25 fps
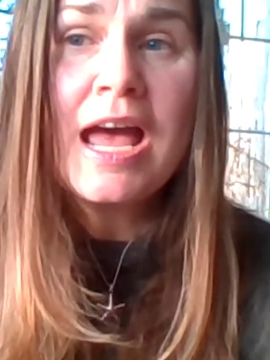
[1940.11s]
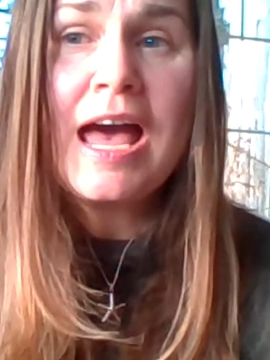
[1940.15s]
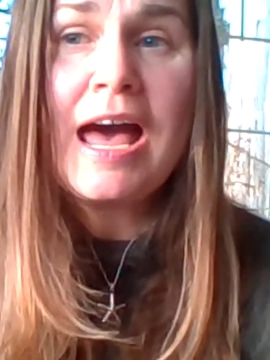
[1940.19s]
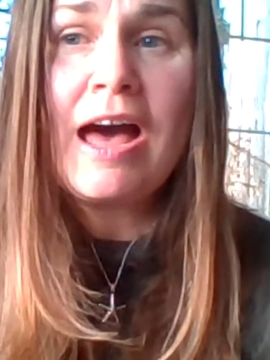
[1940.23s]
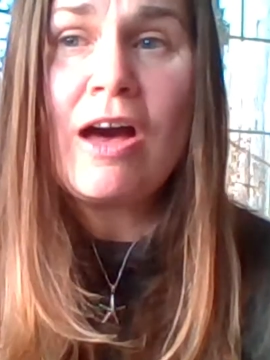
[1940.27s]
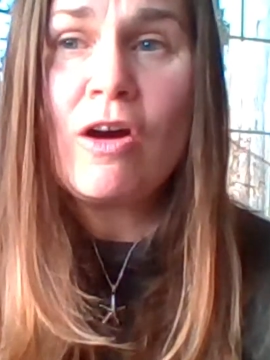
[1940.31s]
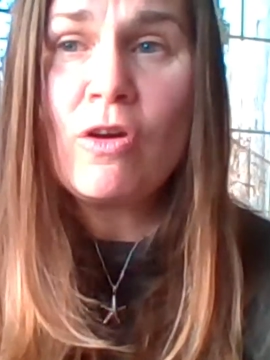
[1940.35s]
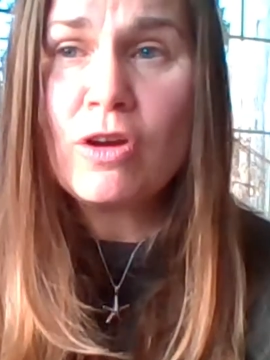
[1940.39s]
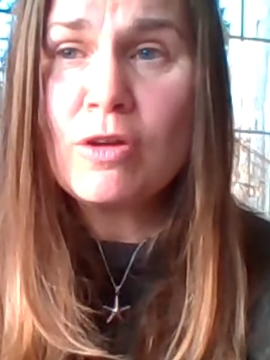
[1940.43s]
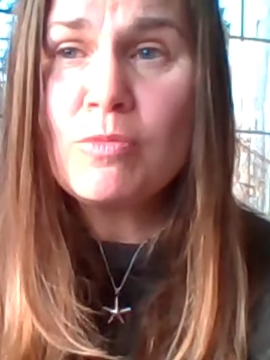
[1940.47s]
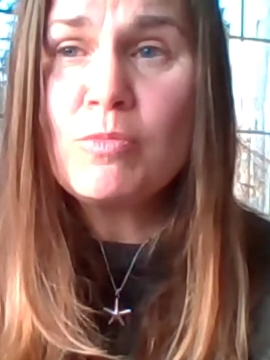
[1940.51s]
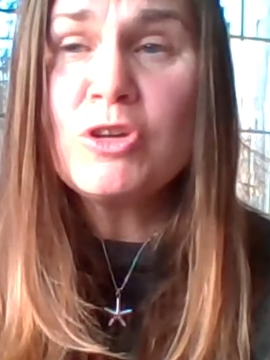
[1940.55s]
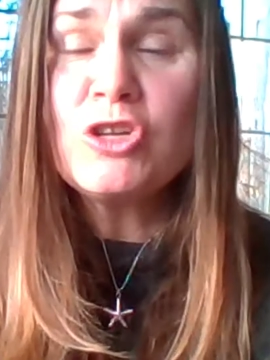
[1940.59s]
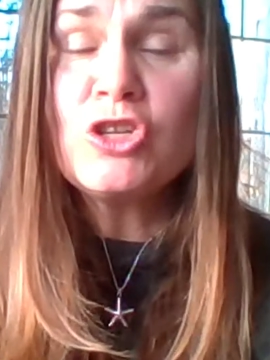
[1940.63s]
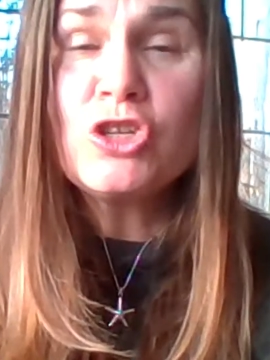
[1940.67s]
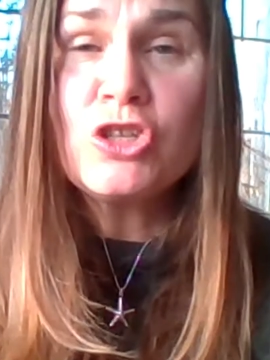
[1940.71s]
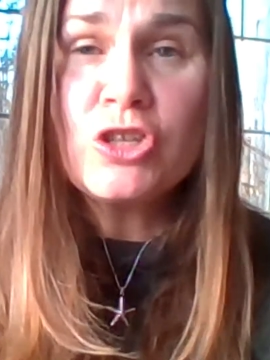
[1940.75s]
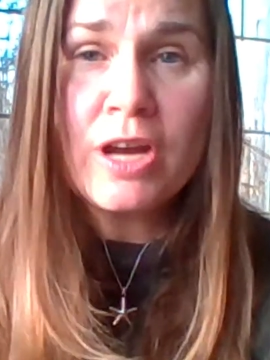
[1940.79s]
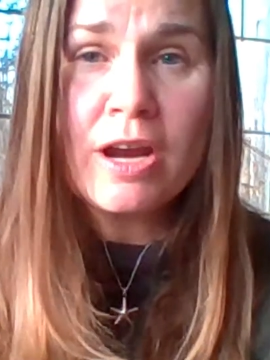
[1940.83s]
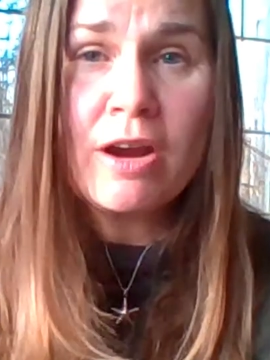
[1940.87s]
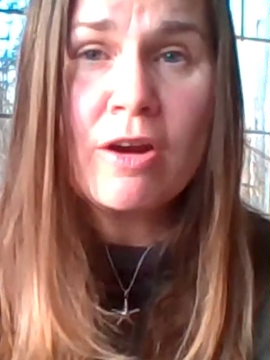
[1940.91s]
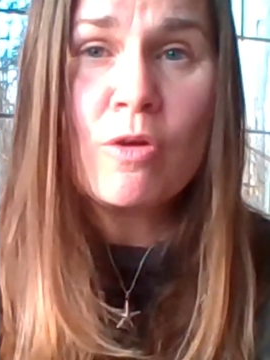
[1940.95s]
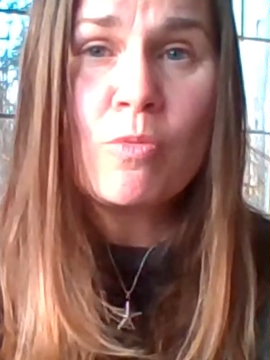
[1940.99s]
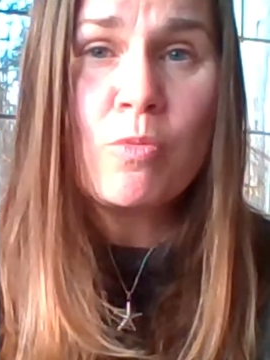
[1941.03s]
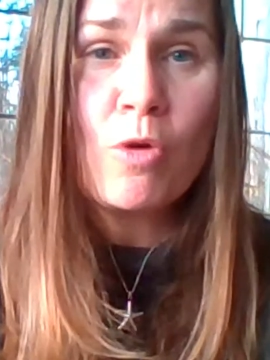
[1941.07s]
How can we
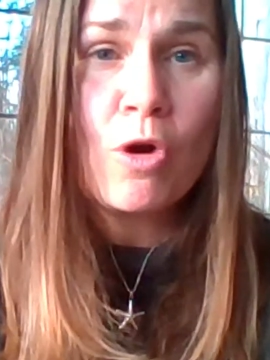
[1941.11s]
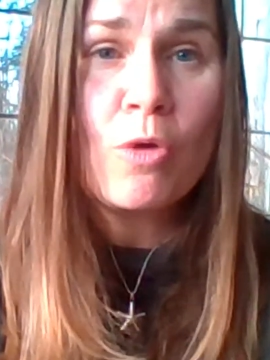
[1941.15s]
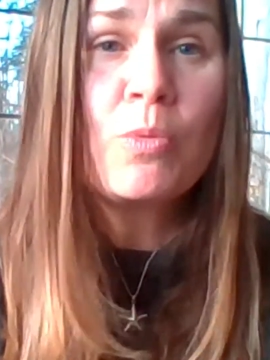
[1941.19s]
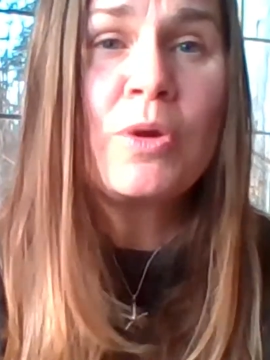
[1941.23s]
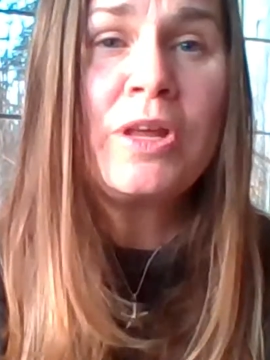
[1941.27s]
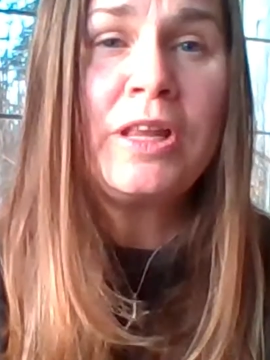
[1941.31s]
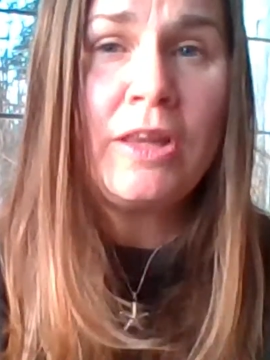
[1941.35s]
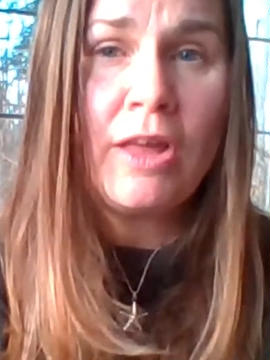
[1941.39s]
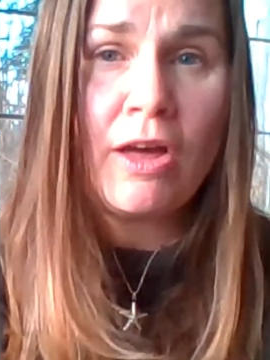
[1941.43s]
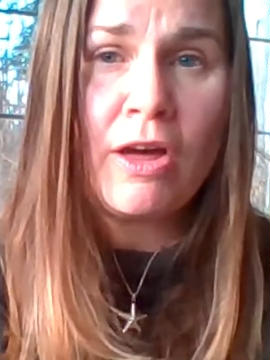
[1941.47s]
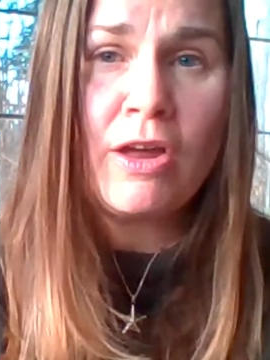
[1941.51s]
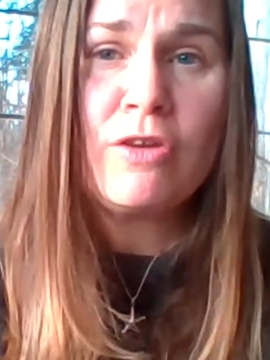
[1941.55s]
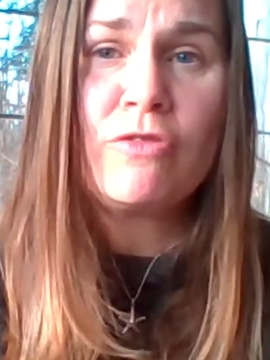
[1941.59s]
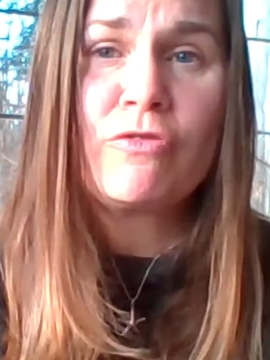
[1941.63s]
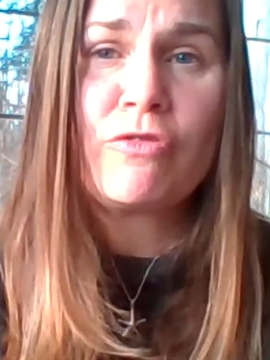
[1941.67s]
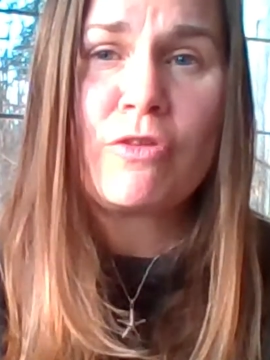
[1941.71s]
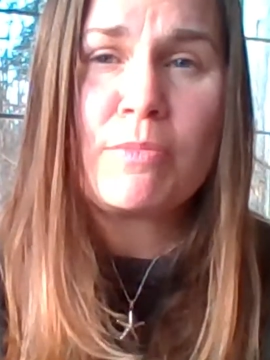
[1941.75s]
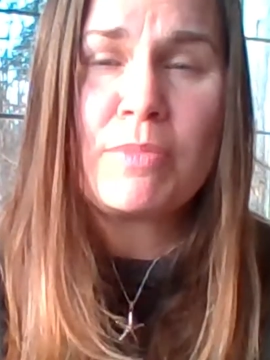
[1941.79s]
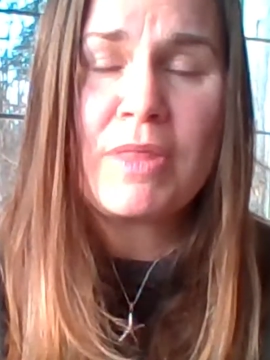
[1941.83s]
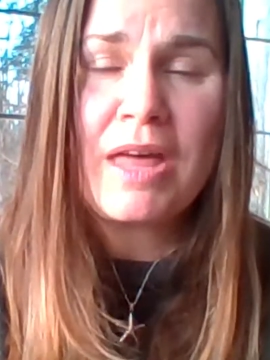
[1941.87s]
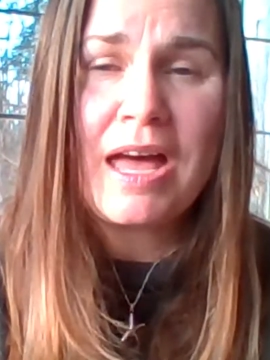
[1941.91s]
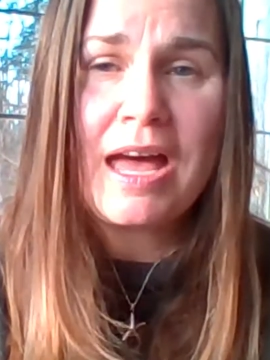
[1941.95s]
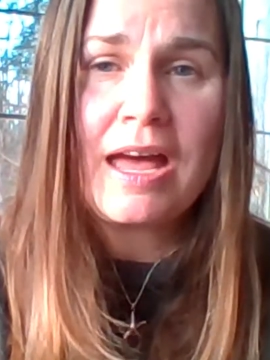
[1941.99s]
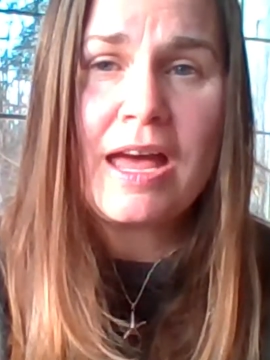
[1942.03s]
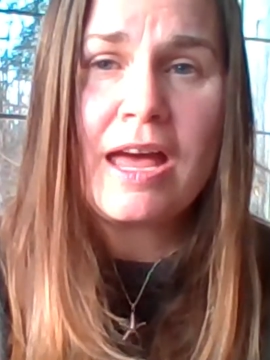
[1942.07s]
share what we learned
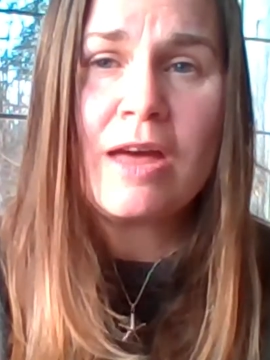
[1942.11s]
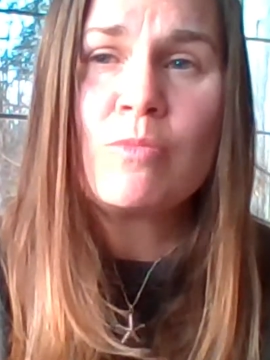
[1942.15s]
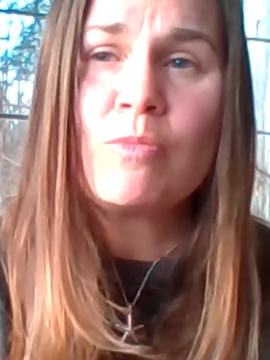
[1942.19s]
from that?